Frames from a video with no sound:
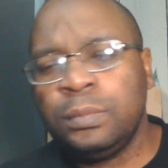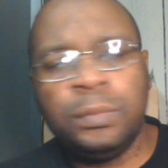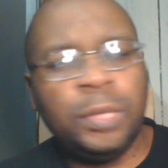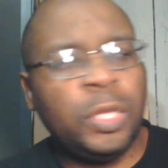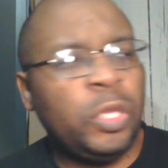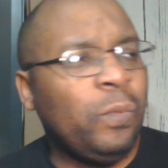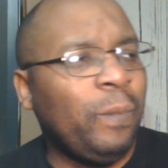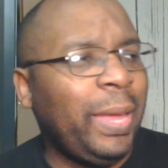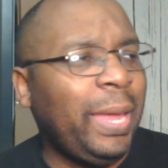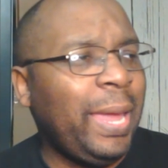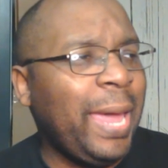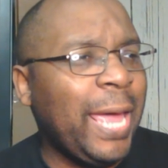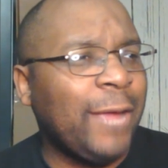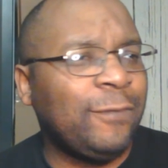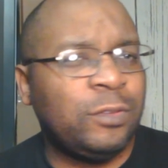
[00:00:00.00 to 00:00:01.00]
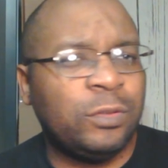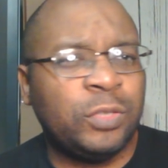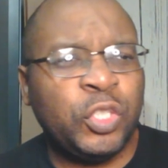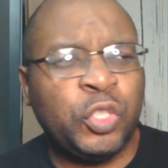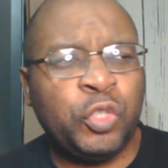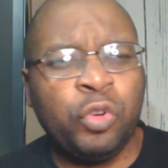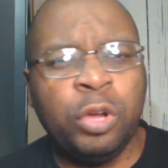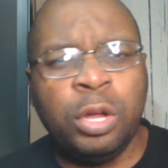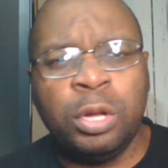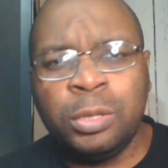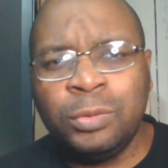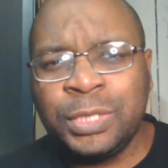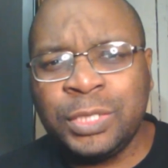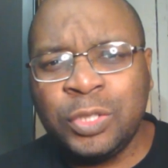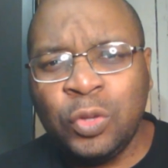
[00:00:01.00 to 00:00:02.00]
You may have to struggle
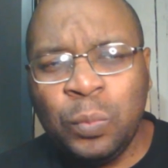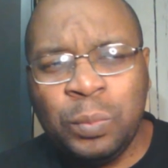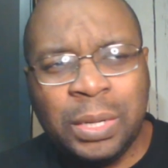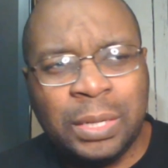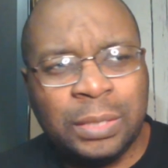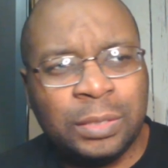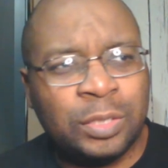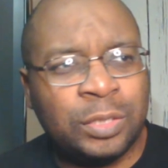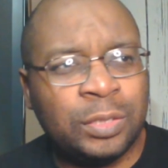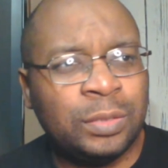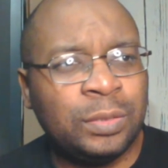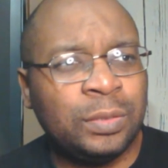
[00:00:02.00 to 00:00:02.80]
so much.